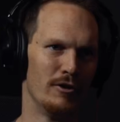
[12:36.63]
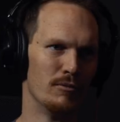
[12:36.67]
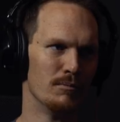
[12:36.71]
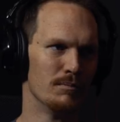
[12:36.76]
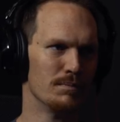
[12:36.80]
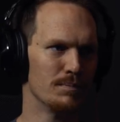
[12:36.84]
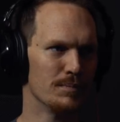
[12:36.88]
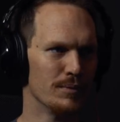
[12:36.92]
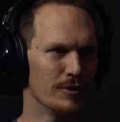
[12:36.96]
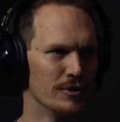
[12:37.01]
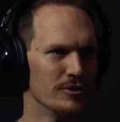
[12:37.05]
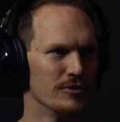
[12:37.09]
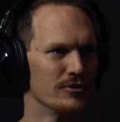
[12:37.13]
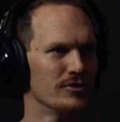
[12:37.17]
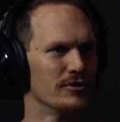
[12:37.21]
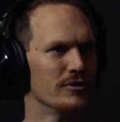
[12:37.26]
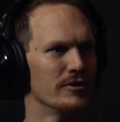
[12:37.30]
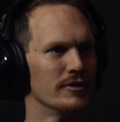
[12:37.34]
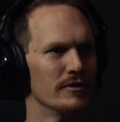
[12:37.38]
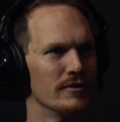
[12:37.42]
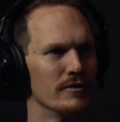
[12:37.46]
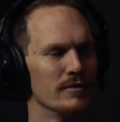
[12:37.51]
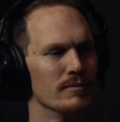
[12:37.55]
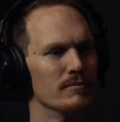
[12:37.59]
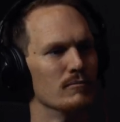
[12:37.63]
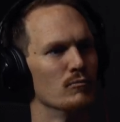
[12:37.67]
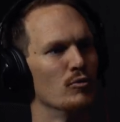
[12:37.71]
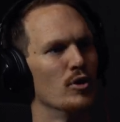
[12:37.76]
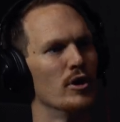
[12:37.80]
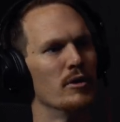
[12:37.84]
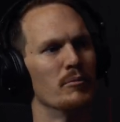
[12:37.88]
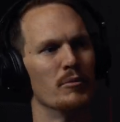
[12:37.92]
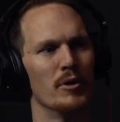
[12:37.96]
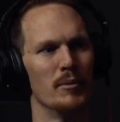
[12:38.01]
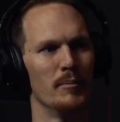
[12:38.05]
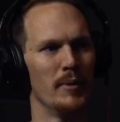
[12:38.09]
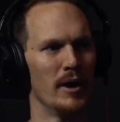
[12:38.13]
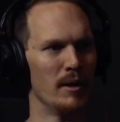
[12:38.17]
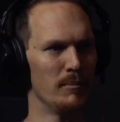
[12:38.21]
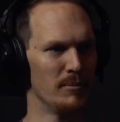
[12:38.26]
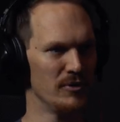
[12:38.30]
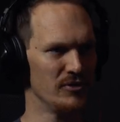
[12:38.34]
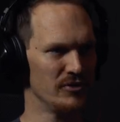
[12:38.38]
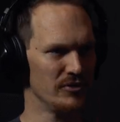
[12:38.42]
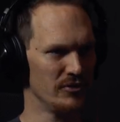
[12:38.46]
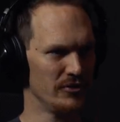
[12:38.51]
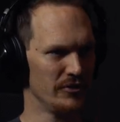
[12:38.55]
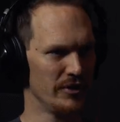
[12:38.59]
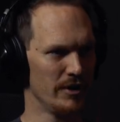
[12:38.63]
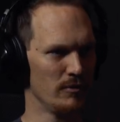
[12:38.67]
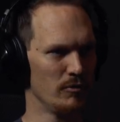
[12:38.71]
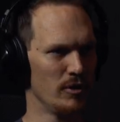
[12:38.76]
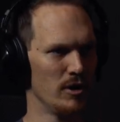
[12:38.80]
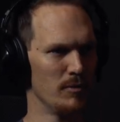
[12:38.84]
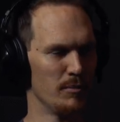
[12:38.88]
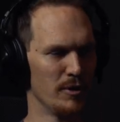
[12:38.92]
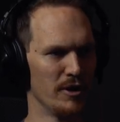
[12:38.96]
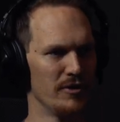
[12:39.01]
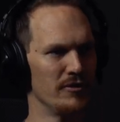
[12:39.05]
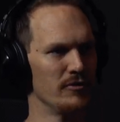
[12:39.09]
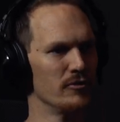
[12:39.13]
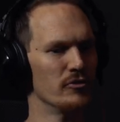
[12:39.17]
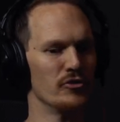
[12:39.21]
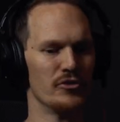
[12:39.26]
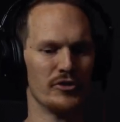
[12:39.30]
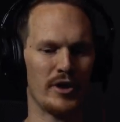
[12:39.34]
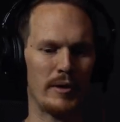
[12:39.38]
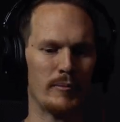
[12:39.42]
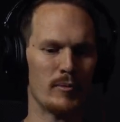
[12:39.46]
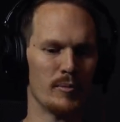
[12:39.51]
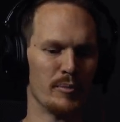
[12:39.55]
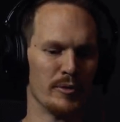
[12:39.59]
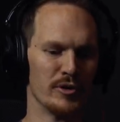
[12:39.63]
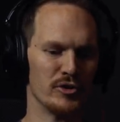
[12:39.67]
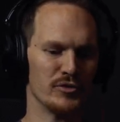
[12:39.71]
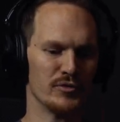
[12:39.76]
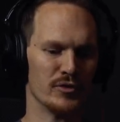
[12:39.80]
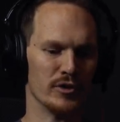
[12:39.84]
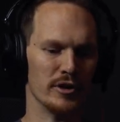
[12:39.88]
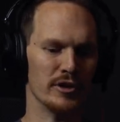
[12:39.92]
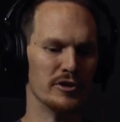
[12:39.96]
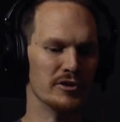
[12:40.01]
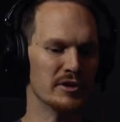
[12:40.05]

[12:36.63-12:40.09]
don't personally want to run my business that way, but I think there's a time and place for it.